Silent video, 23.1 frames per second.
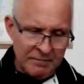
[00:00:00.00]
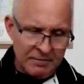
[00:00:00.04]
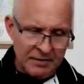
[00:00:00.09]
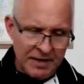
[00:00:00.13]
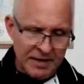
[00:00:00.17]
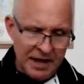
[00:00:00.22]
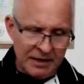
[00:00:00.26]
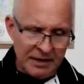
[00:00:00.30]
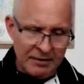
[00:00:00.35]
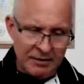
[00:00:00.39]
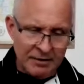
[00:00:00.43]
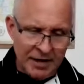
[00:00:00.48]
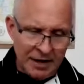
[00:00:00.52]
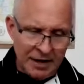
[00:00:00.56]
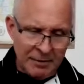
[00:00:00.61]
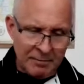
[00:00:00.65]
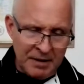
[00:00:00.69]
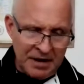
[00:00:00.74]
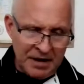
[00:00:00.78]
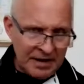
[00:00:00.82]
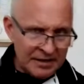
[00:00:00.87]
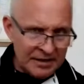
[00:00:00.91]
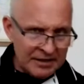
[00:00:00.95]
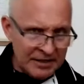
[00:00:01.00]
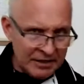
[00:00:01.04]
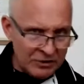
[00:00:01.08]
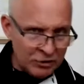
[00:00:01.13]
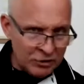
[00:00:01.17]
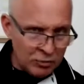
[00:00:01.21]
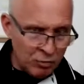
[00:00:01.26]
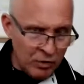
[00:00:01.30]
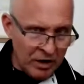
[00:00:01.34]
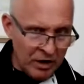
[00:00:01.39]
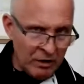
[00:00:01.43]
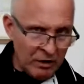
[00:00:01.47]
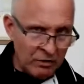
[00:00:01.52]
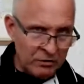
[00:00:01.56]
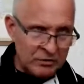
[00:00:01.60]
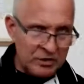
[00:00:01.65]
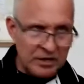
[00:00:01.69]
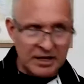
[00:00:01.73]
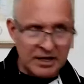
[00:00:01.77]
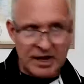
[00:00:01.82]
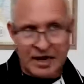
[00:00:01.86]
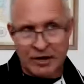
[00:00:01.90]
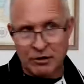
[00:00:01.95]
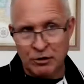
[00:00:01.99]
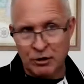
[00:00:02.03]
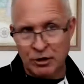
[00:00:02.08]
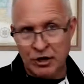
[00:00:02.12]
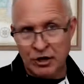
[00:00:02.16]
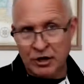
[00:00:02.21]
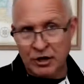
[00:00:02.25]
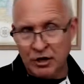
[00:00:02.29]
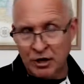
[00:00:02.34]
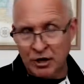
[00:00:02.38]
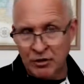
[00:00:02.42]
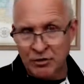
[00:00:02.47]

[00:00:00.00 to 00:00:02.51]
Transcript: not not a bad idea as well to kind of look at